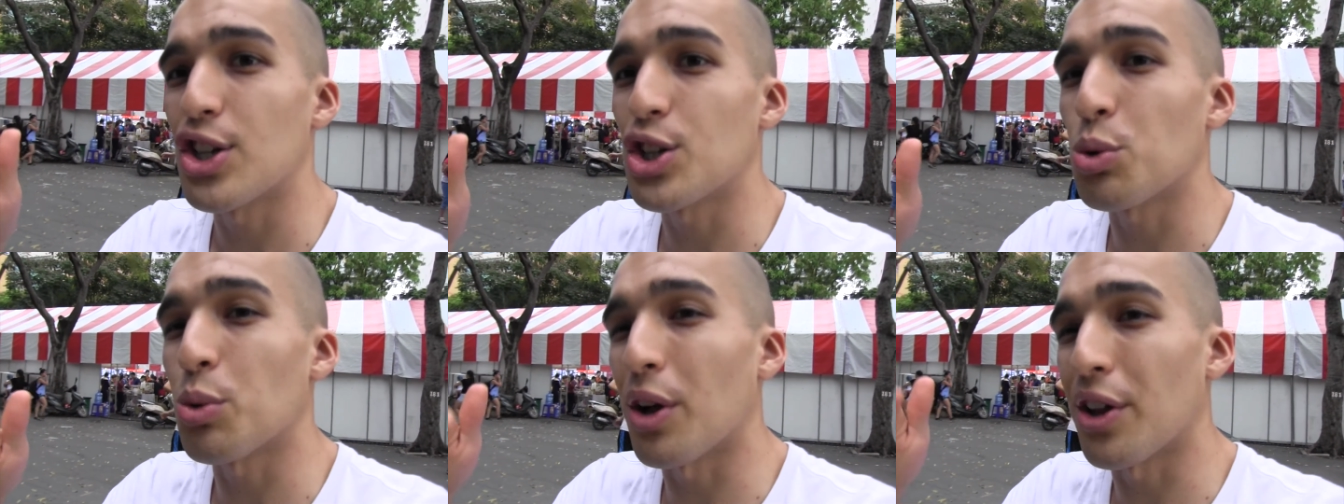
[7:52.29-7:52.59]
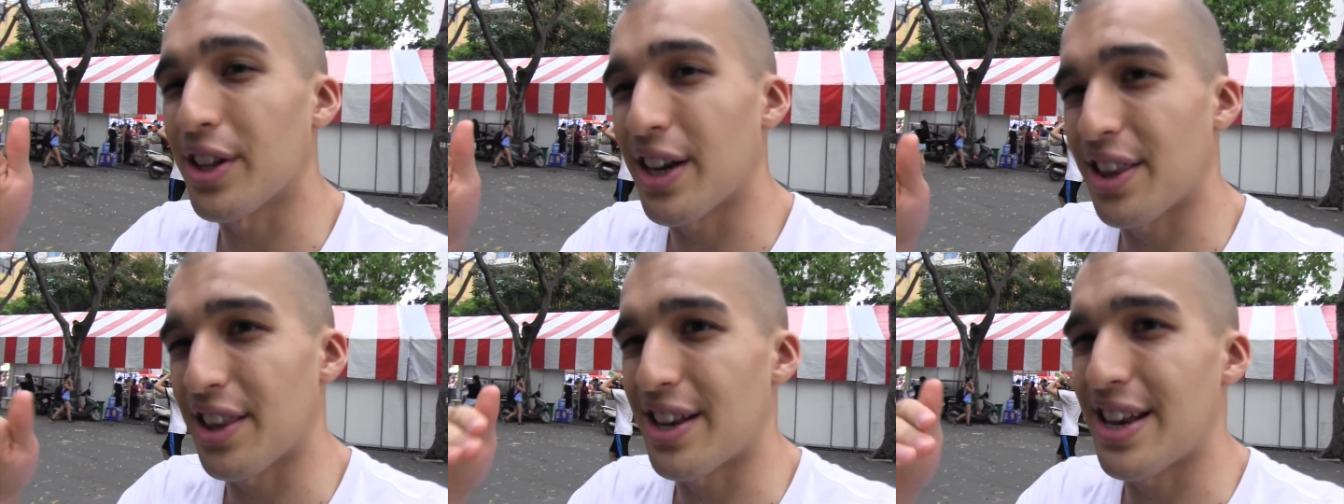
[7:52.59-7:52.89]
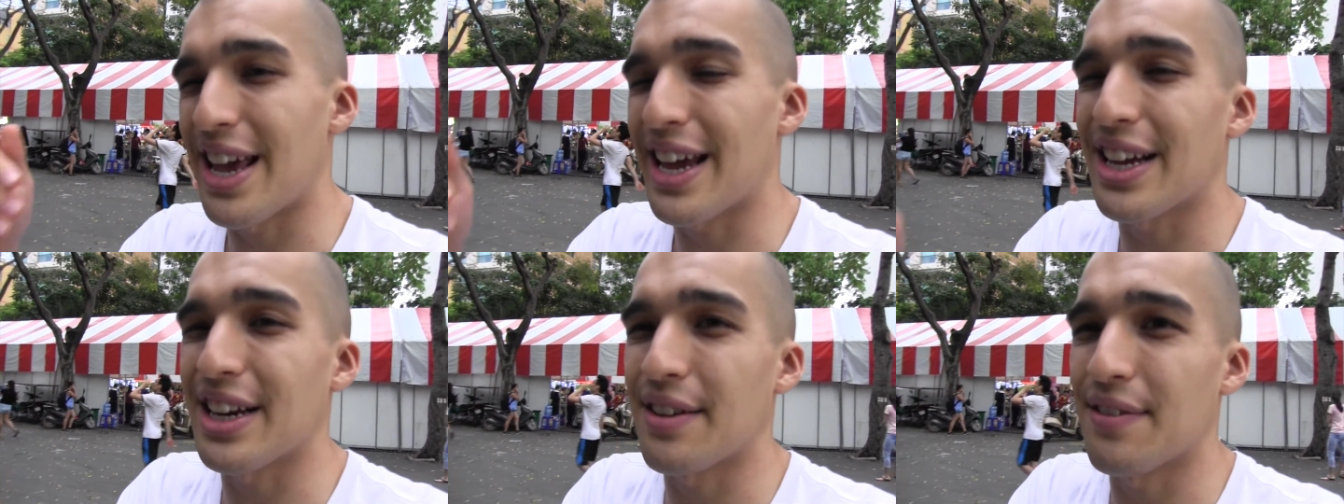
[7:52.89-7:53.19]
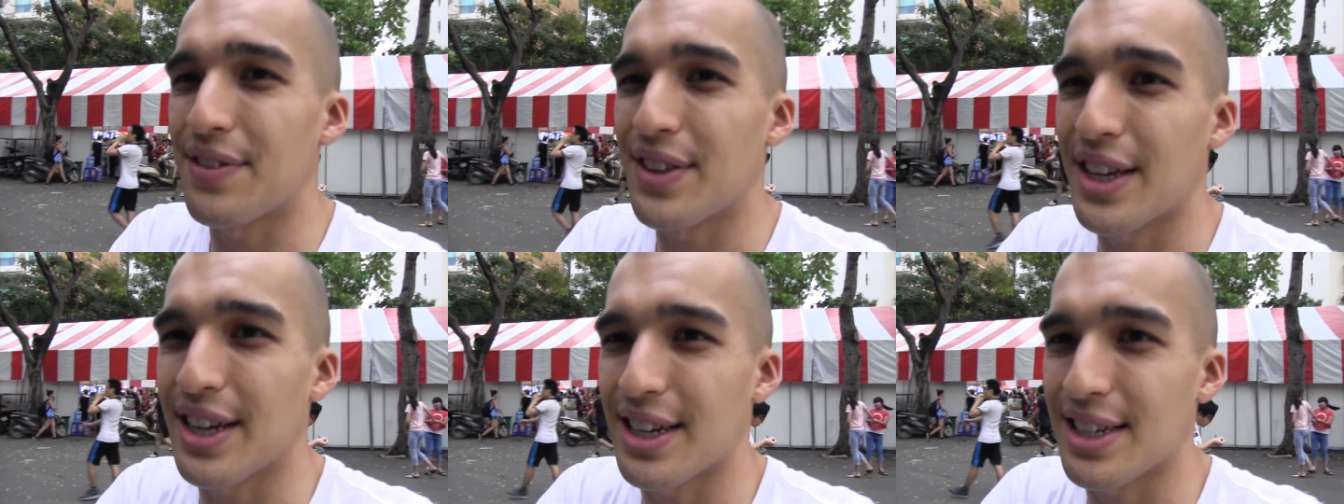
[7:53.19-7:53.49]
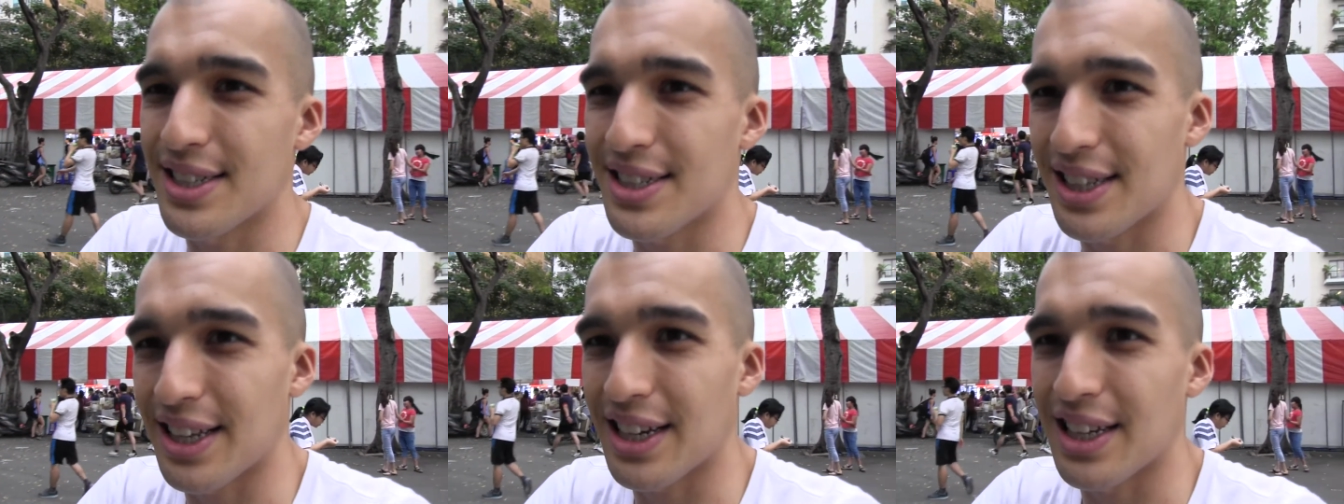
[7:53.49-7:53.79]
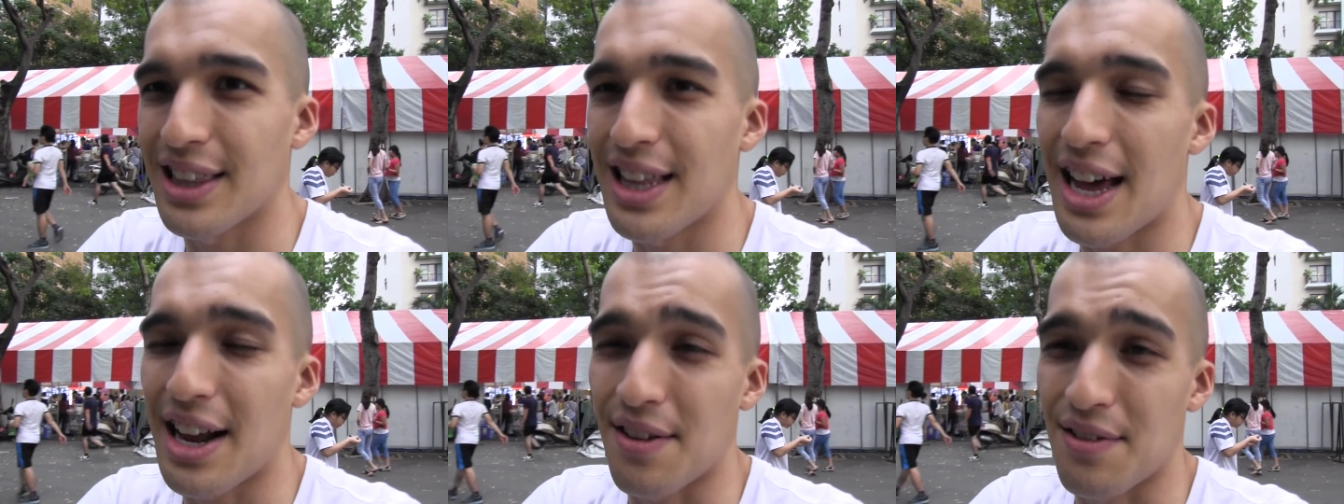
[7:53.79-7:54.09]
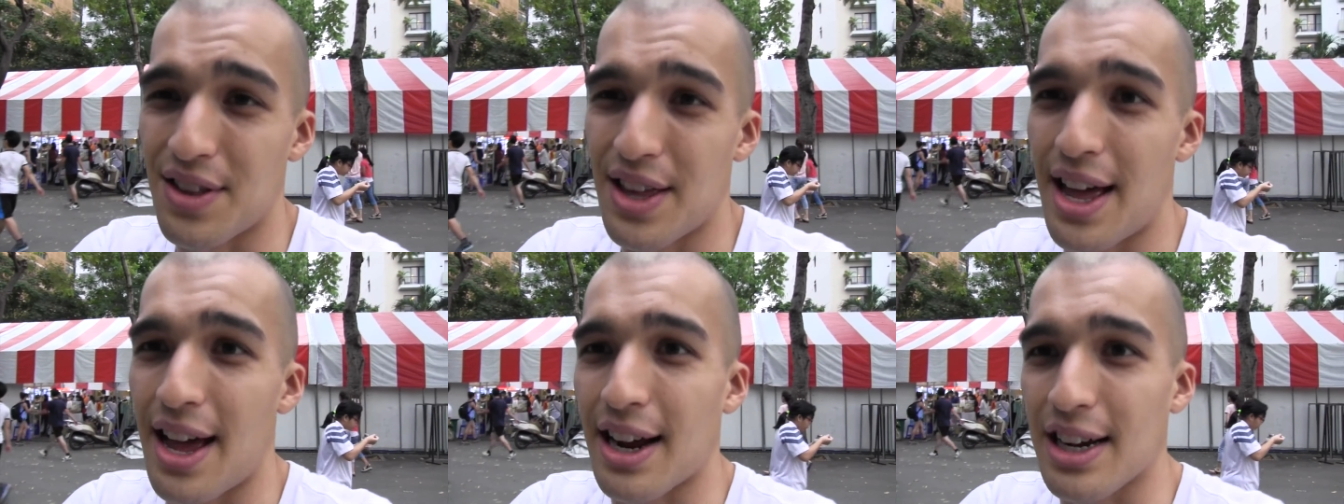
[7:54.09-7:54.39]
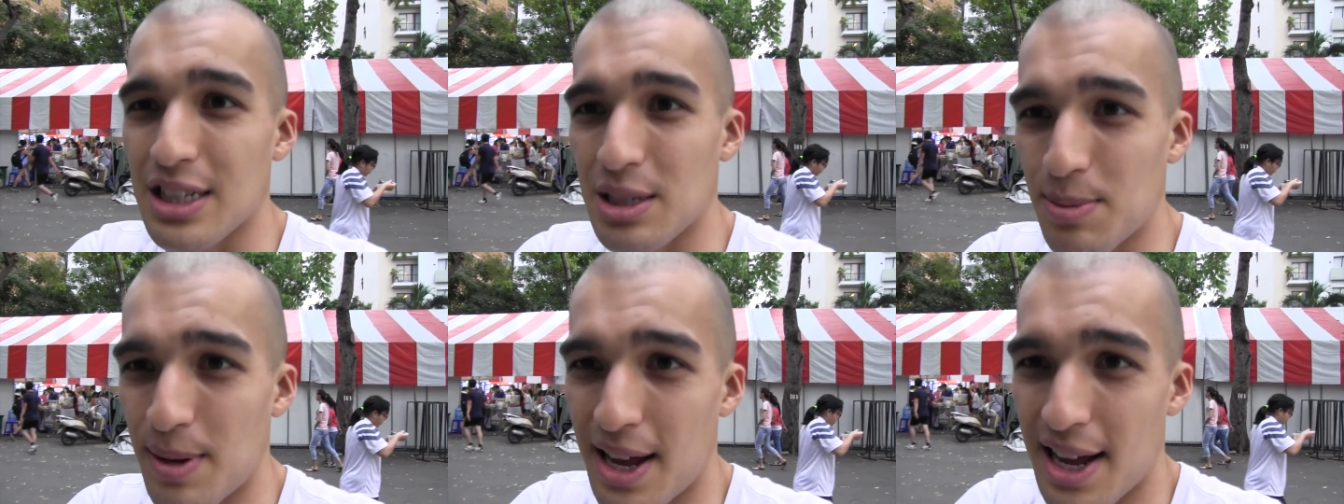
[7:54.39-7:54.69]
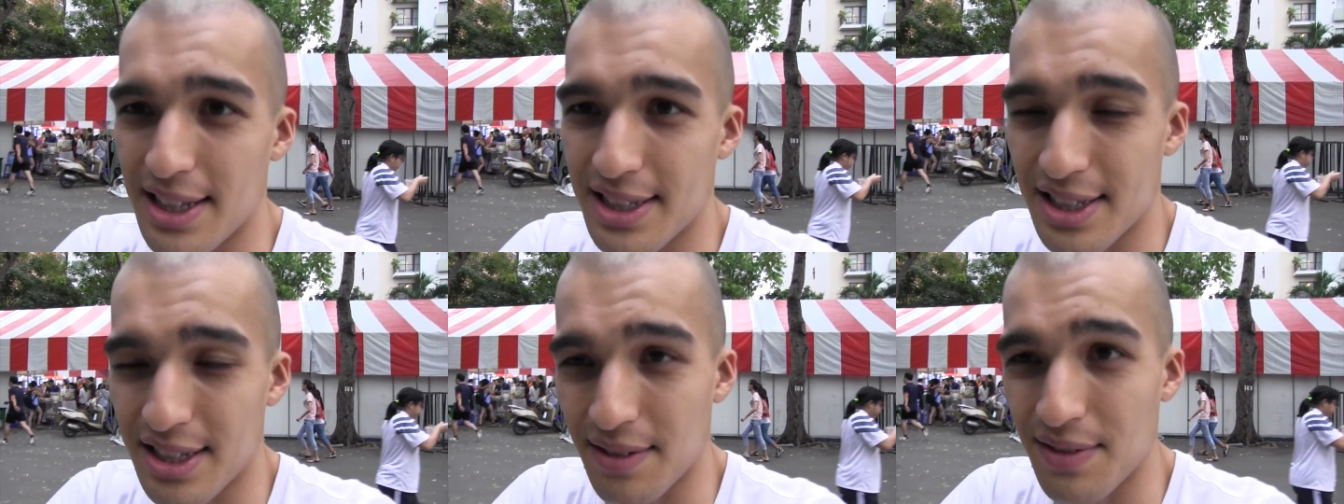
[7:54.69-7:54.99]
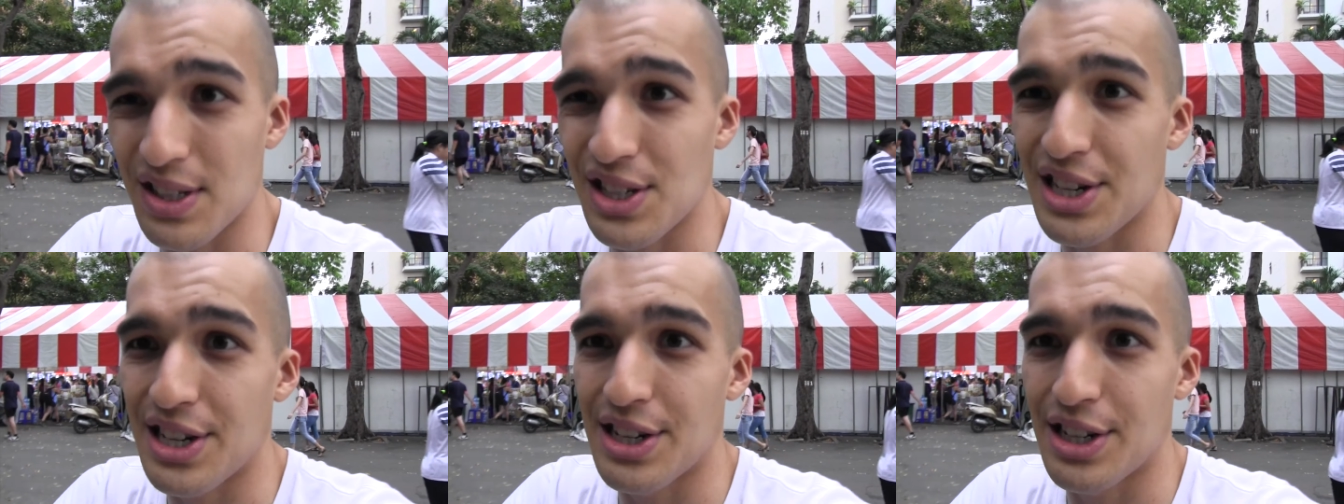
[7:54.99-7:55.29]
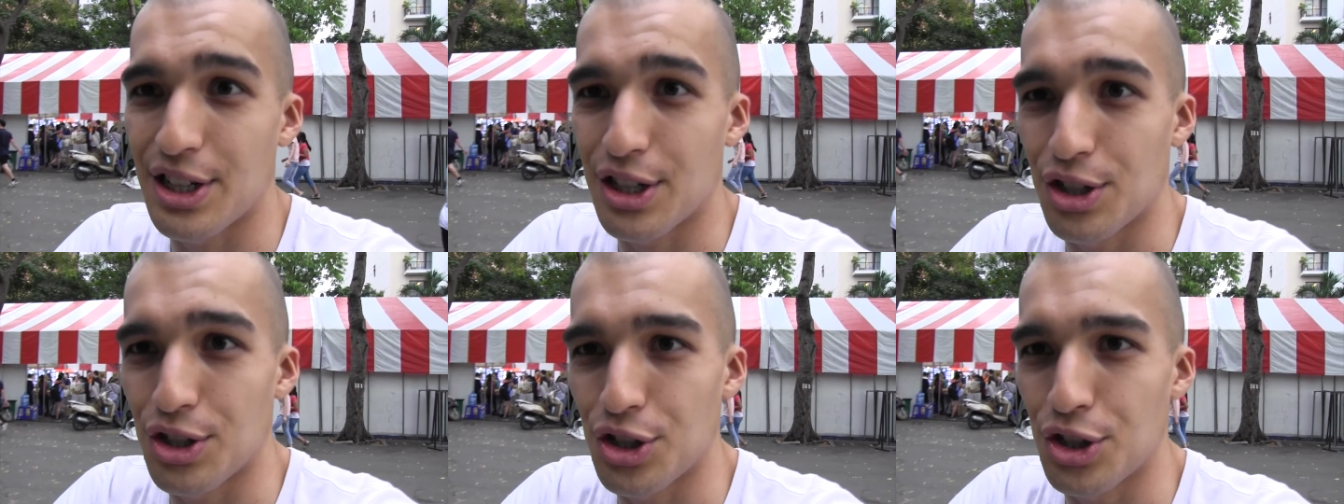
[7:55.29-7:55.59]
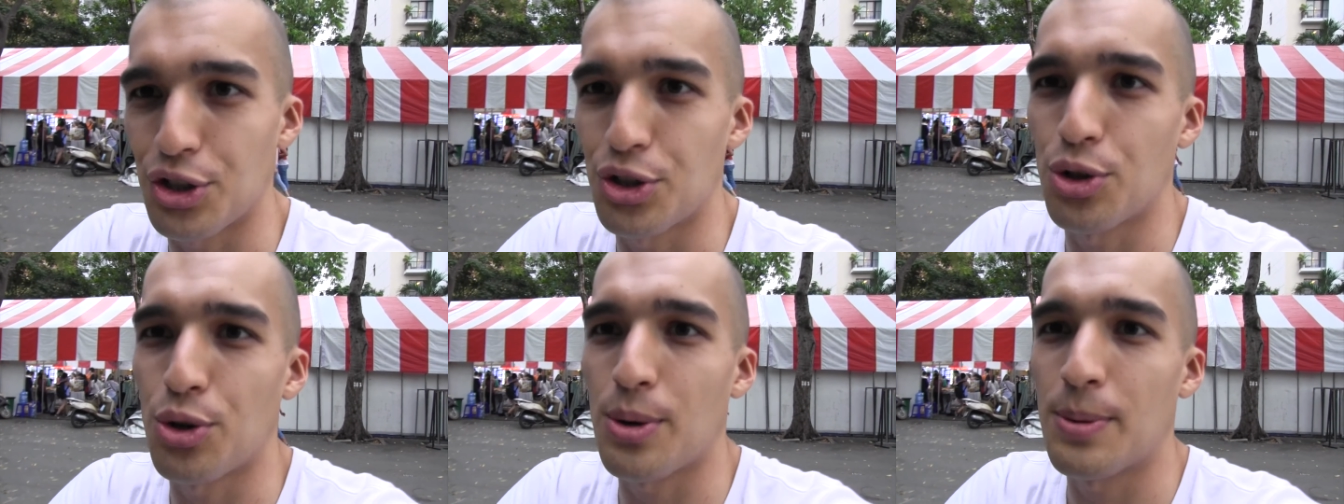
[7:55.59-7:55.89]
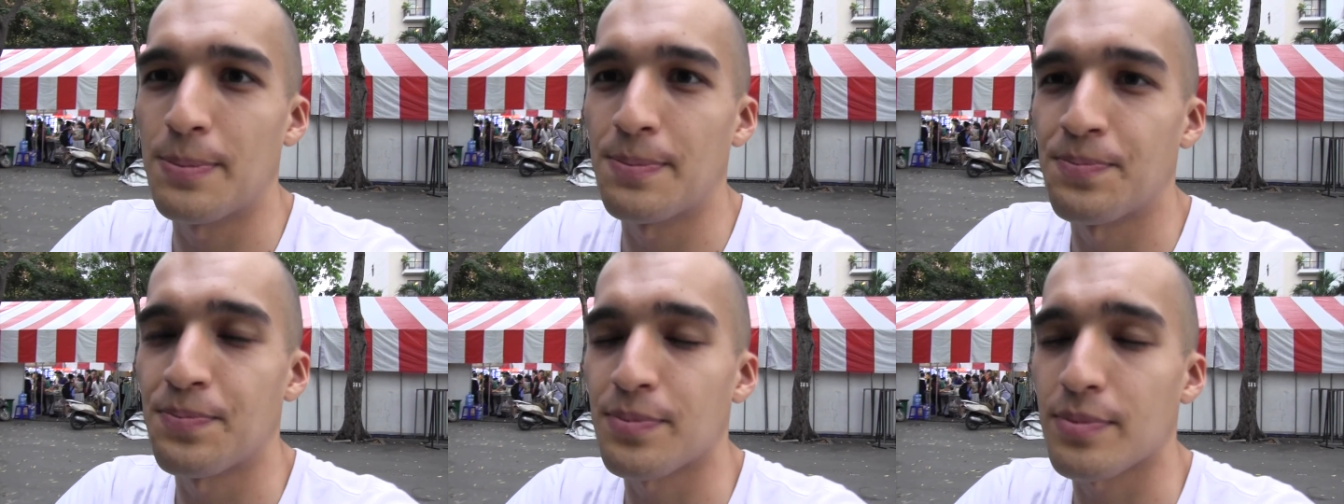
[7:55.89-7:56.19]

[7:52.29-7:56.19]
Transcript: dwelling on the negative things like a lot of the expats I've seen here do.